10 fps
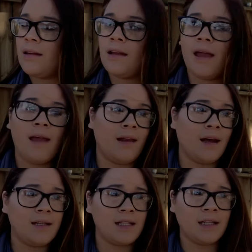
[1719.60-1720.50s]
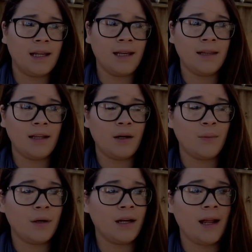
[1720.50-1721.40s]
And until I get there,
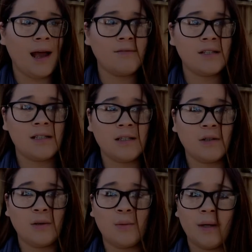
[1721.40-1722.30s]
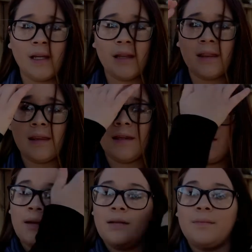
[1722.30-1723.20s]
we're gonna have to deal with
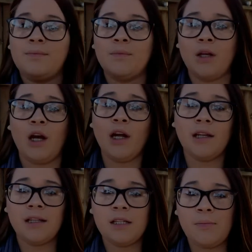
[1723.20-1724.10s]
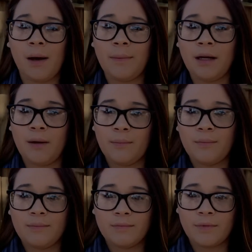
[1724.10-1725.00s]
Hercules popping up
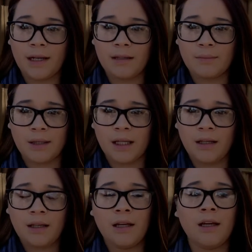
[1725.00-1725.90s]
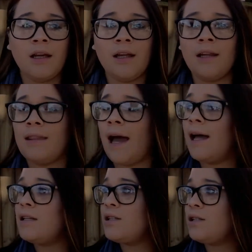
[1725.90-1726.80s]
randomly,
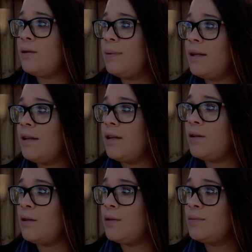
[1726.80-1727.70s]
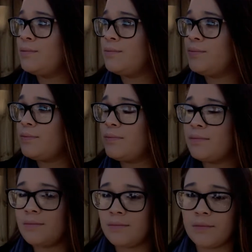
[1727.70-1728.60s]
that stupid little
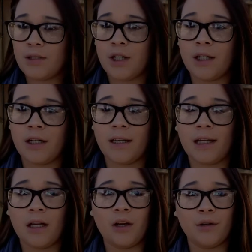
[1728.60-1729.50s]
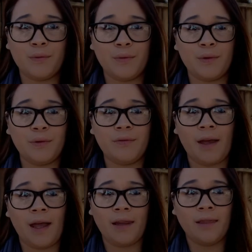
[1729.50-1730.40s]
Turner thingy on the roof,
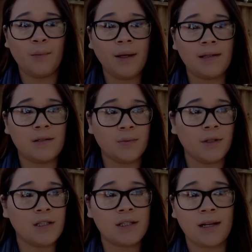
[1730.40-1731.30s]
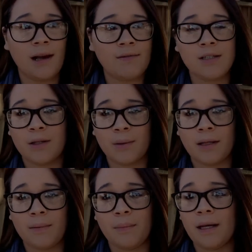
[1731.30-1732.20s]
and the wind. We're just gonna have to deal with
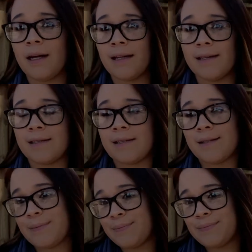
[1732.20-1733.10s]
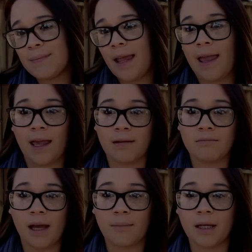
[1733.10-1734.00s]
it because, hey,
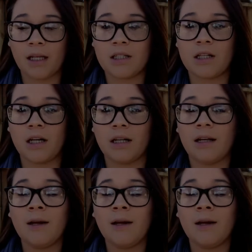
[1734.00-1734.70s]
I'm getting started.